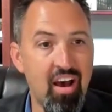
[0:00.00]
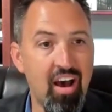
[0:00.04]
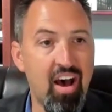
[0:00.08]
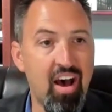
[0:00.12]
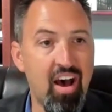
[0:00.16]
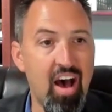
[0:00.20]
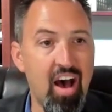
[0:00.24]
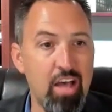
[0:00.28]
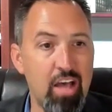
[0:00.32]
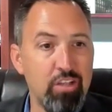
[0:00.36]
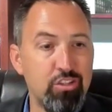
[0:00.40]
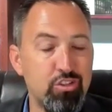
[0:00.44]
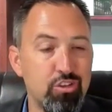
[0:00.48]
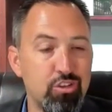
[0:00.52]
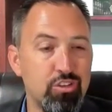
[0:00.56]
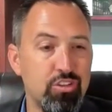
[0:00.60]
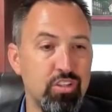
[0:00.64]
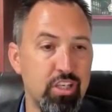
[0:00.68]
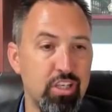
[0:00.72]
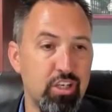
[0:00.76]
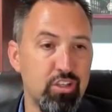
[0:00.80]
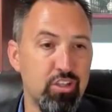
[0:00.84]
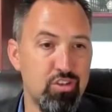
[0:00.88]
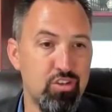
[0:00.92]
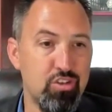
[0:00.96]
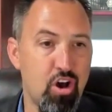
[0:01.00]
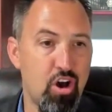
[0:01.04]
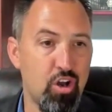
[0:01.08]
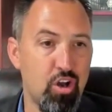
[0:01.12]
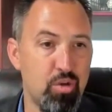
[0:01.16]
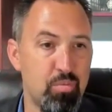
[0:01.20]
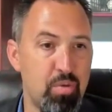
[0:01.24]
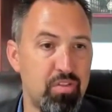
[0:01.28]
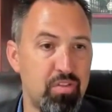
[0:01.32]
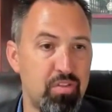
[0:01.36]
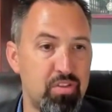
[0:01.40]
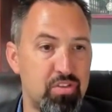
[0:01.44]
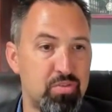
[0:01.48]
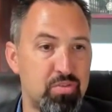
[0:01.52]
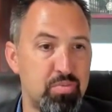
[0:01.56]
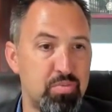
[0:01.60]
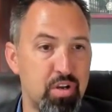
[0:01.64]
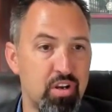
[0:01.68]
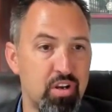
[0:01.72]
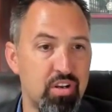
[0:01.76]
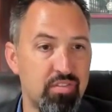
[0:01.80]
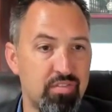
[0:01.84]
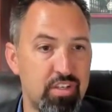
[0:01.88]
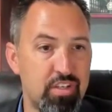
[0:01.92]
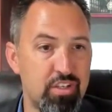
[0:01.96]
I certainly could talk about the
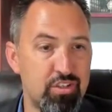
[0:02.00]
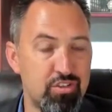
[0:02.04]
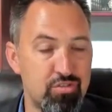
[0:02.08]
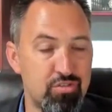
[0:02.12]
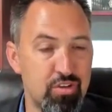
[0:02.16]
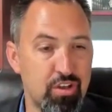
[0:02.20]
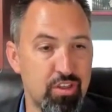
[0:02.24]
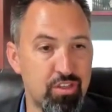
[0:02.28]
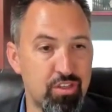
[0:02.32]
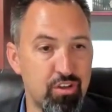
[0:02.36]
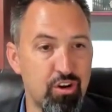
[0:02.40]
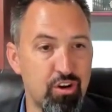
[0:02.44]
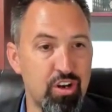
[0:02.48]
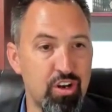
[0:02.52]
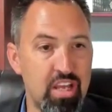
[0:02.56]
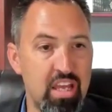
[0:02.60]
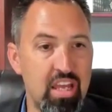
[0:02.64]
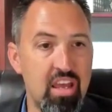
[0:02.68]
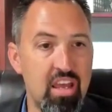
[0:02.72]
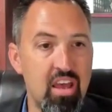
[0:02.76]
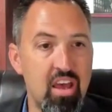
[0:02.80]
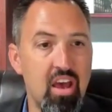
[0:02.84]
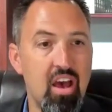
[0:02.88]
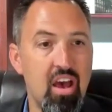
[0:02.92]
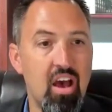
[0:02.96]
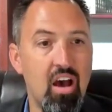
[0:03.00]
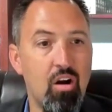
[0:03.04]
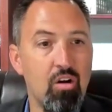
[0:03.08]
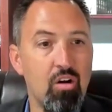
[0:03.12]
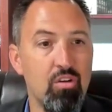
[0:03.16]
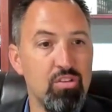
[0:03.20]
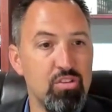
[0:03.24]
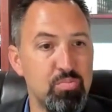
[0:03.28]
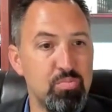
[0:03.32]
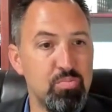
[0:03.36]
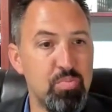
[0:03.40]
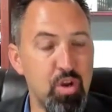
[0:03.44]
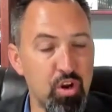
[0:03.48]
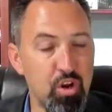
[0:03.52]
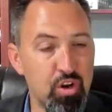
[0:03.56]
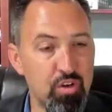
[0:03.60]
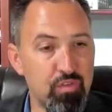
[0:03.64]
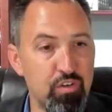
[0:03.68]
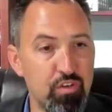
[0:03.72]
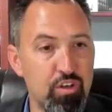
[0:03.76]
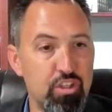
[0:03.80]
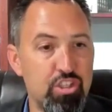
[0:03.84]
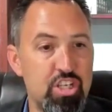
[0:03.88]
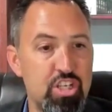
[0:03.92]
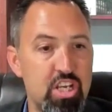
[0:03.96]
spirit of District 30, or the spirit
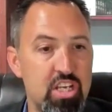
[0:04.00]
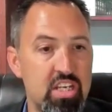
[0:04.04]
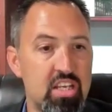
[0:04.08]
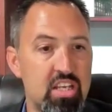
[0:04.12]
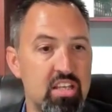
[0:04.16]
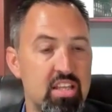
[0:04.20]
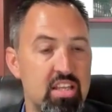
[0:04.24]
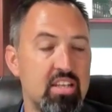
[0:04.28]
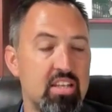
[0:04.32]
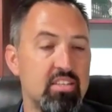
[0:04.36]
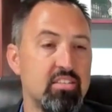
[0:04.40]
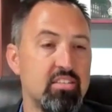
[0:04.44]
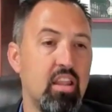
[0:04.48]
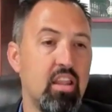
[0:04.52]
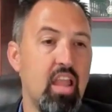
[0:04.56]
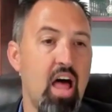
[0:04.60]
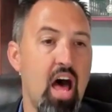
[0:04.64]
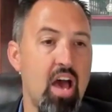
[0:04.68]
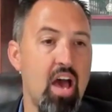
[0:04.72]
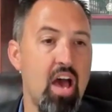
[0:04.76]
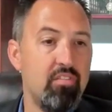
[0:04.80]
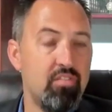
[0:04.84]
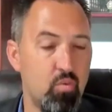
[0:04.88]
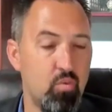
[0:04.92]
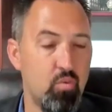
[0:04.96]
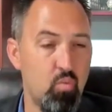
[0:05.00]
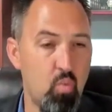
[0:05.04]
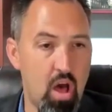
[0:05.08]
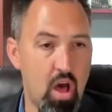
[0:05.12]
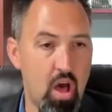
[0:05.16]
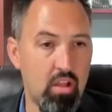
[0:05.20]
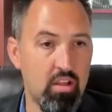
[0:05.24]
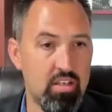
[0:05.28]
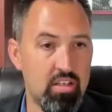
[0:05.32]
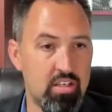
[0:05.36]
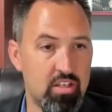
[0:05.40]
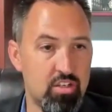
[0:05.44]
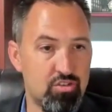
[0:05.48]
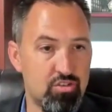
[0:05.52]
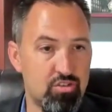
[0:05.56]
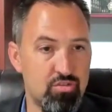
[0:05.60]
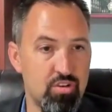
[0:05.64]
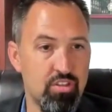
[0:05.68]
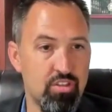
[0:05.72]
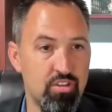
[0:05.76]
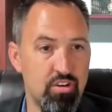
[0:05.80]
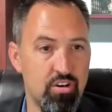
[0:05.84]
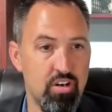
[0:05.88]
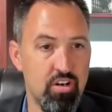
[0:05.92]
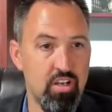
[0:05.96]
of Virginia that is alive and well in
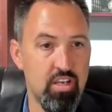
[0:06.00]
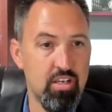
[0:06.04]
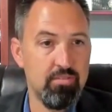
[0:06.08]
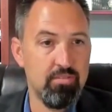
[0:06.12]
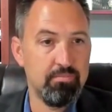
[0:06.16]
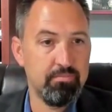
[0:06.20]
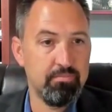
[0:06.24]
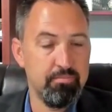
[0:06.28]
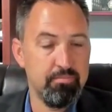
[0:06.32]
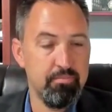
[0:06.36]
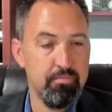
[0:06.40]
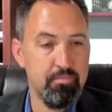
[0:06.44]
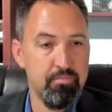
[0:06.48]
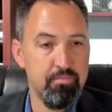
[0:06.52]
District 30.